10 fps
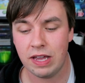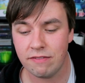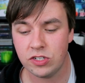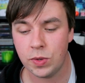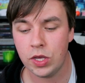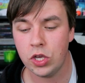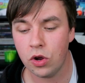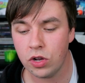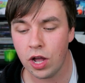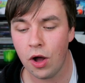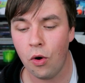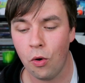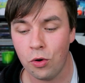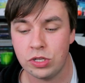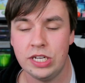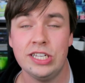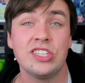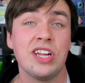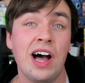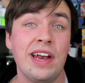give to a younger Autie
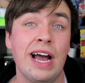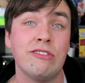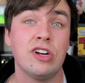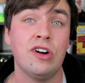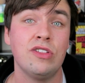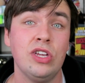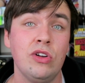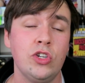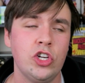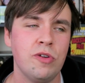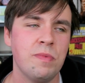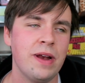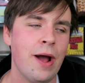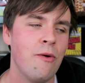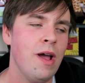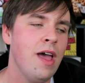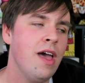starting out on YouTube? Now,